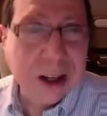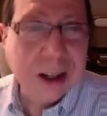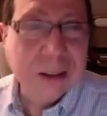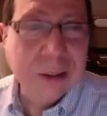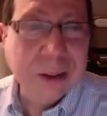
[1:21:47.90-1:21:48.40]

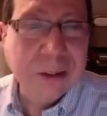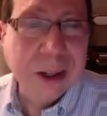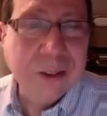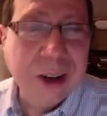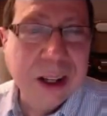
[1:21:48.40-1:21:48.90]
cons. Let me see if I
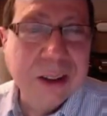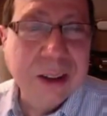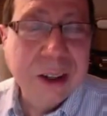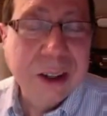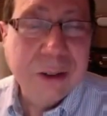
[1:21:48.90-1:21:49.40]
can find
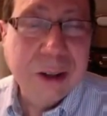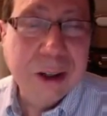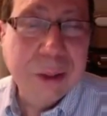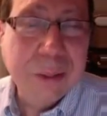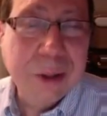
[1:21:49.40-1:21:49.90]
it.
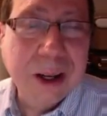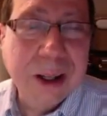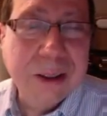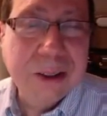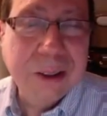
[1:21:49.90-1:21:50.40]
Raspberry
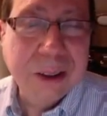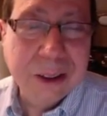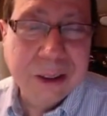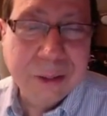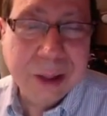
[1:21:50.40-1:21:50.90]
Pi
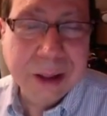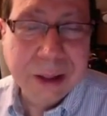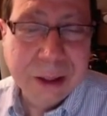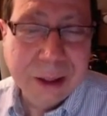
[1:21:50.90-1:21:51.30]
Julia something.